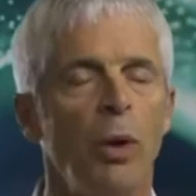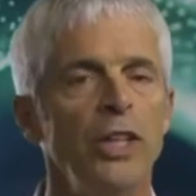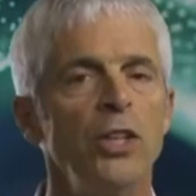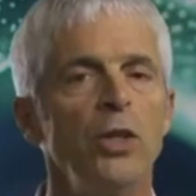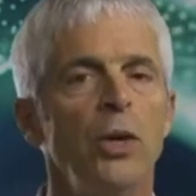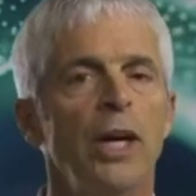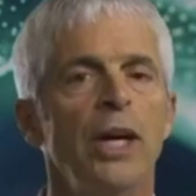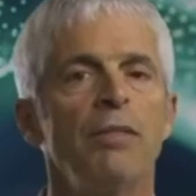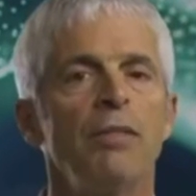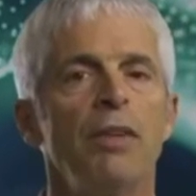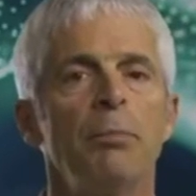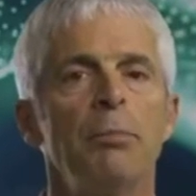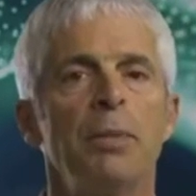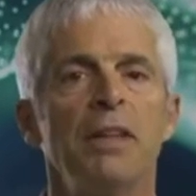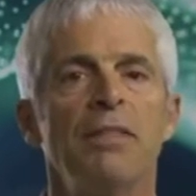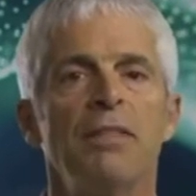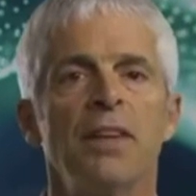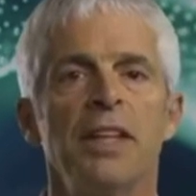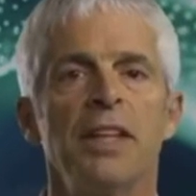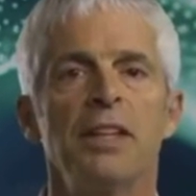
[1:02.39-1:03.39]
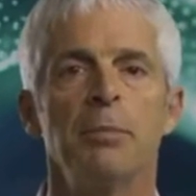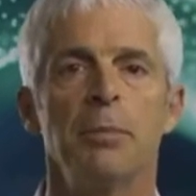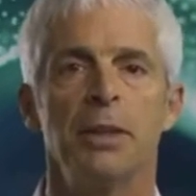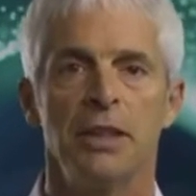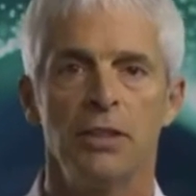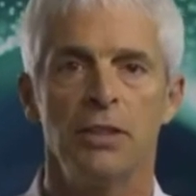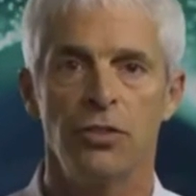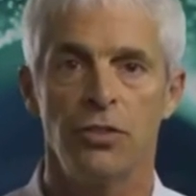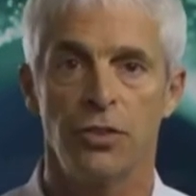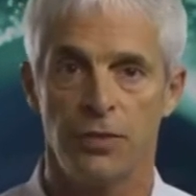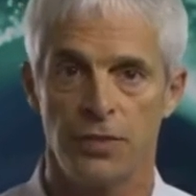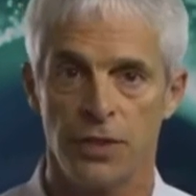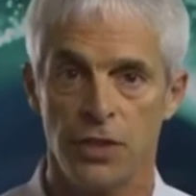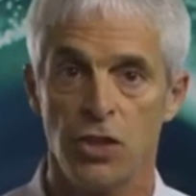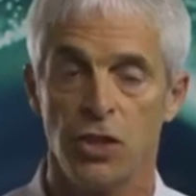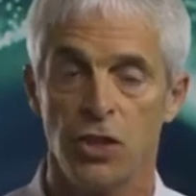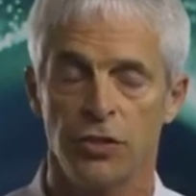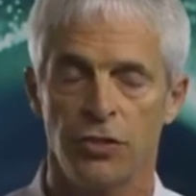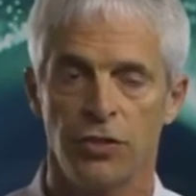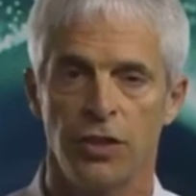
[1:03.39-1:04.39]
When you have a B vitamin
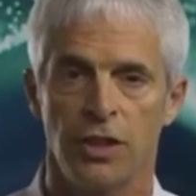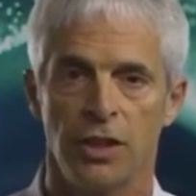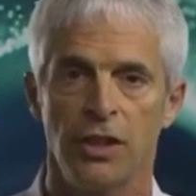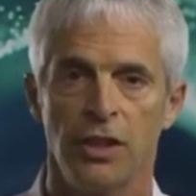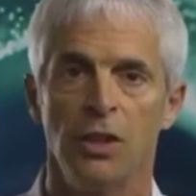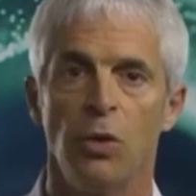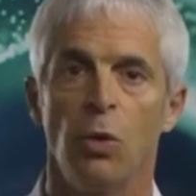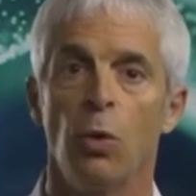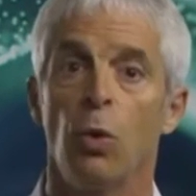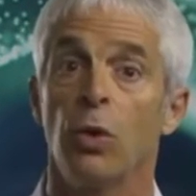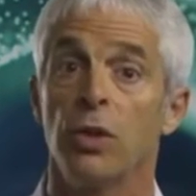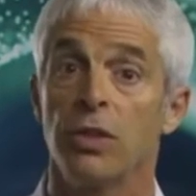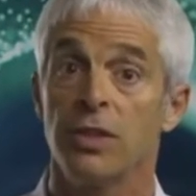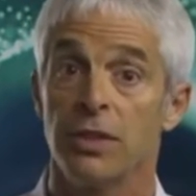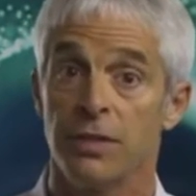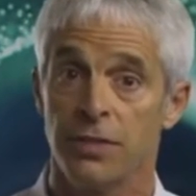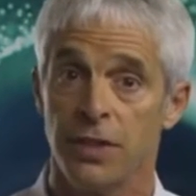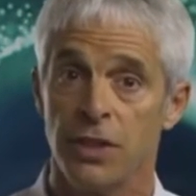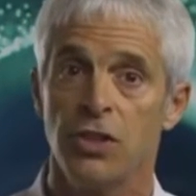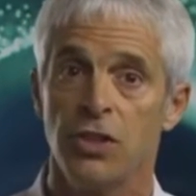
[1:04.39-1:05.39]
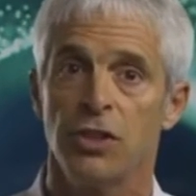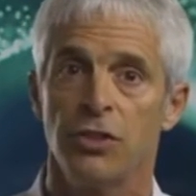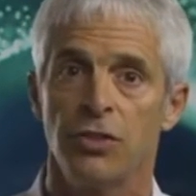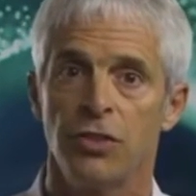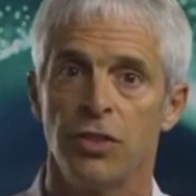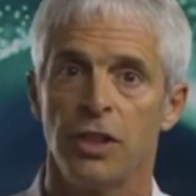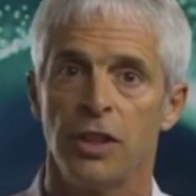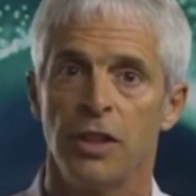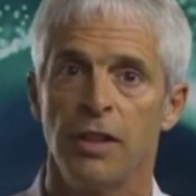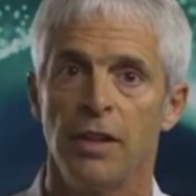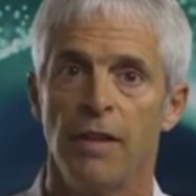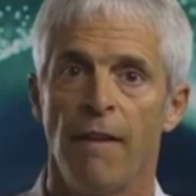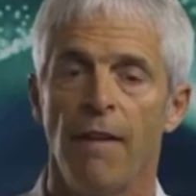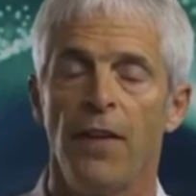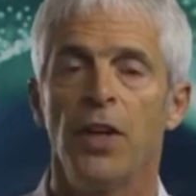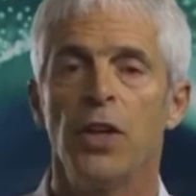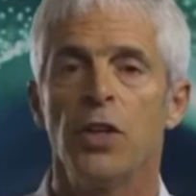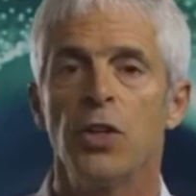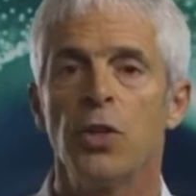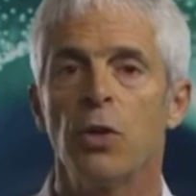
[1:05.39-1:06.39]
insufficiency or
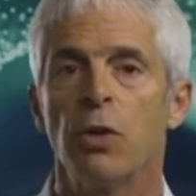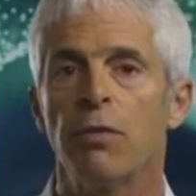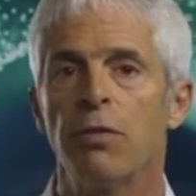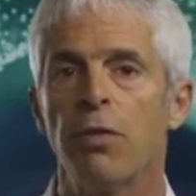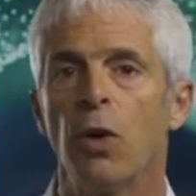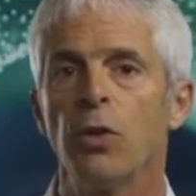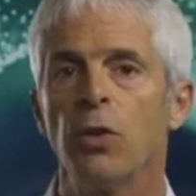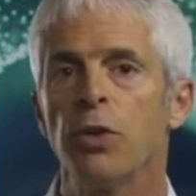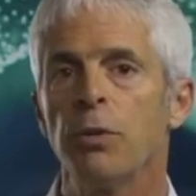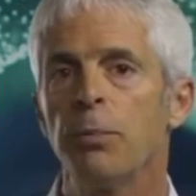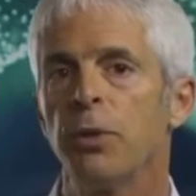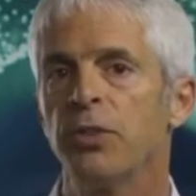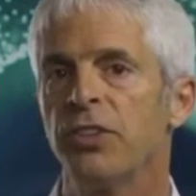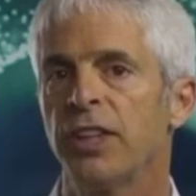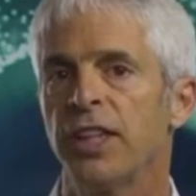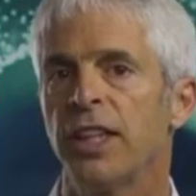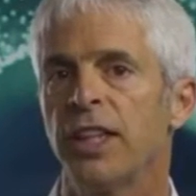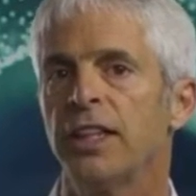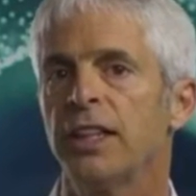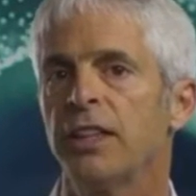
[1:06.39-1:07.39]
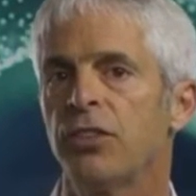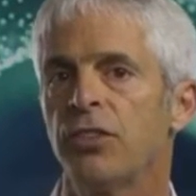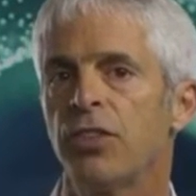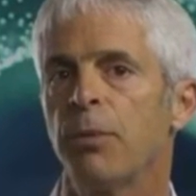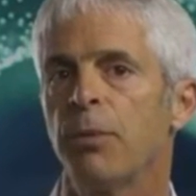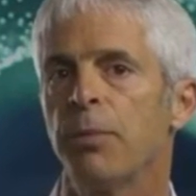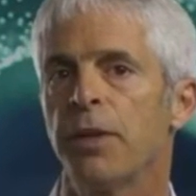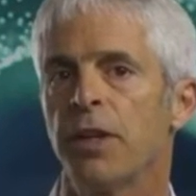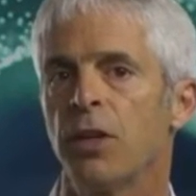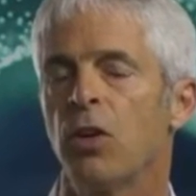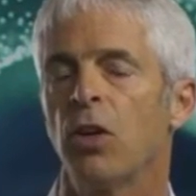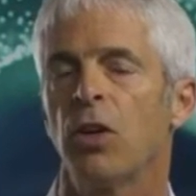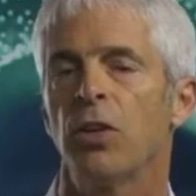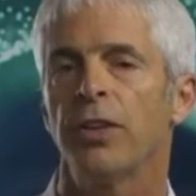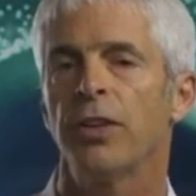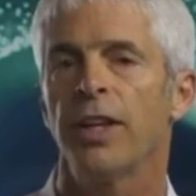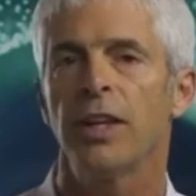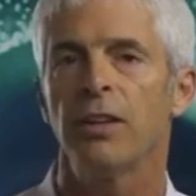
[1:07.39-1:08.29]
deficiency, you're vulnerable to getting something